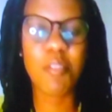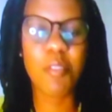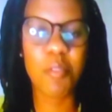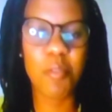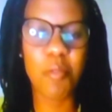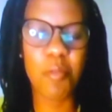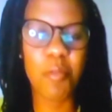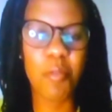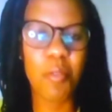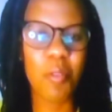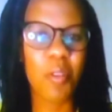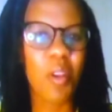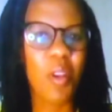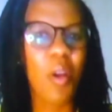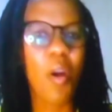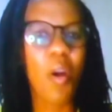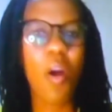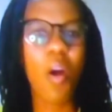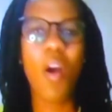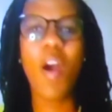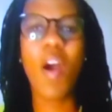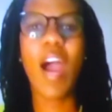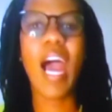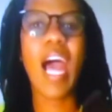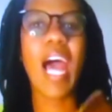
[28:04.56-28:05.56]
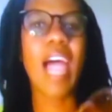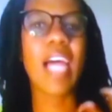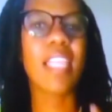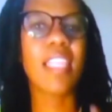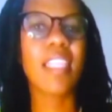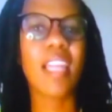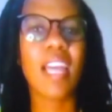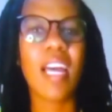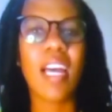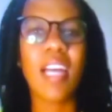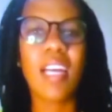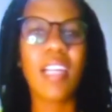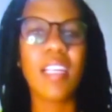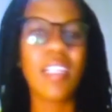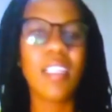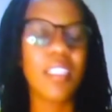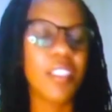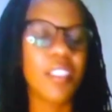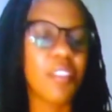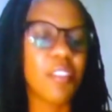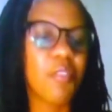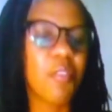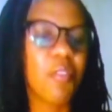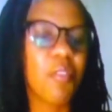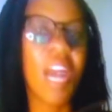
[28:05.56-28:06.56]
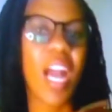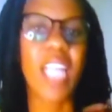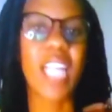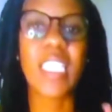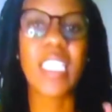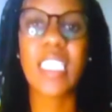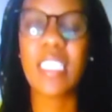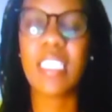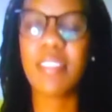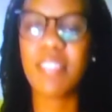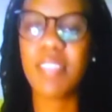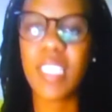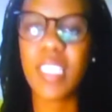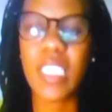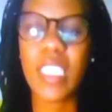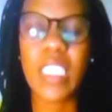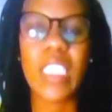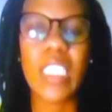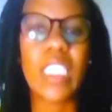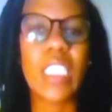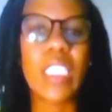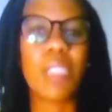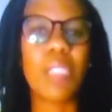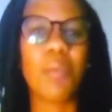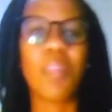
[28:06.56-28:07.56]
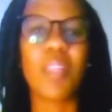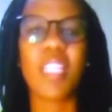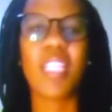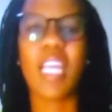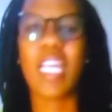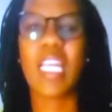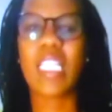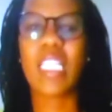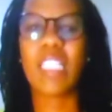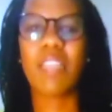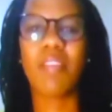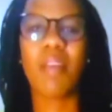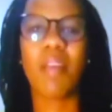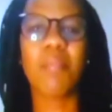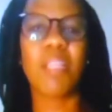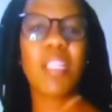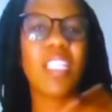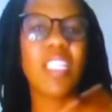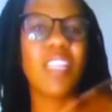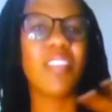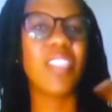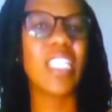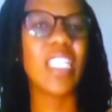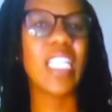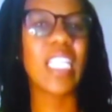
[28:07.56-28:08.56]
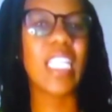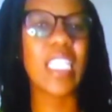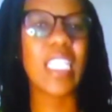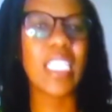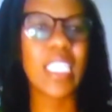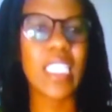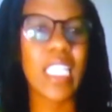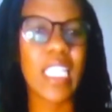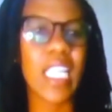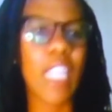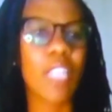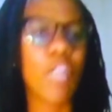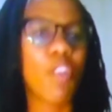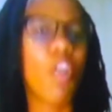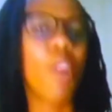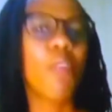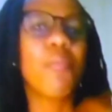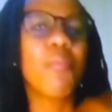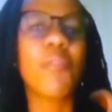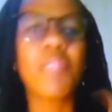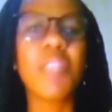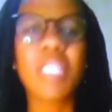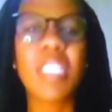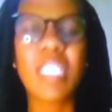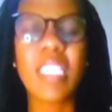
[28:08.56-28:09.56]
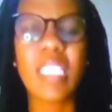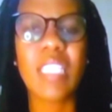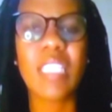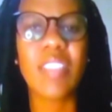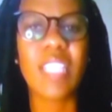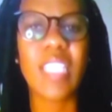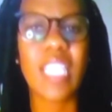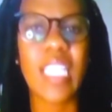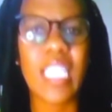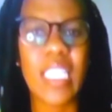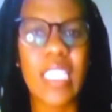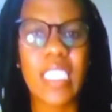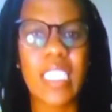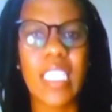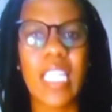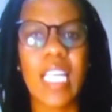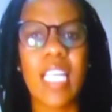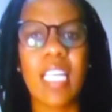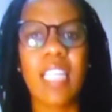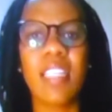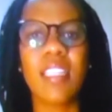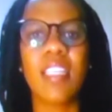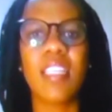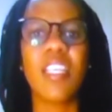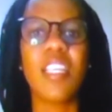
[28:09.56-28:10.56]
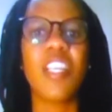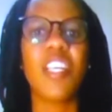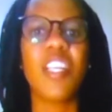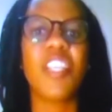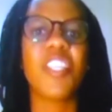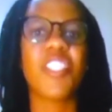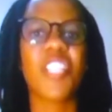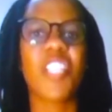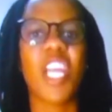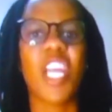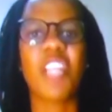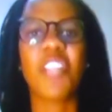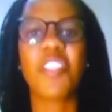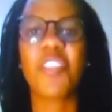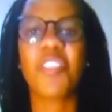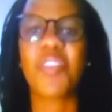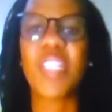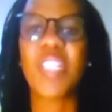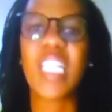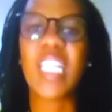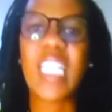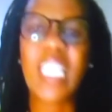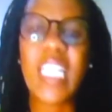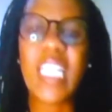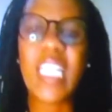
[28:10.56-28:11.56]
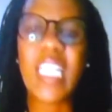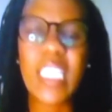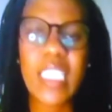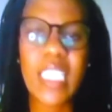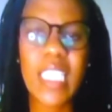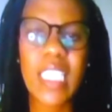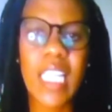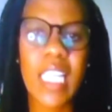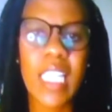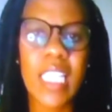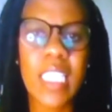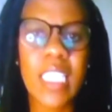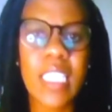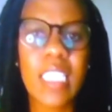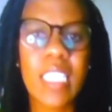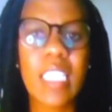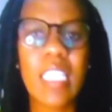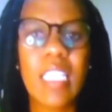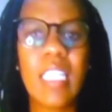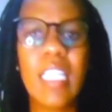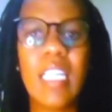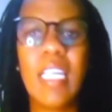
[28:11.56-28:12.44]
to other, activities, whether it's family related, community related, church related.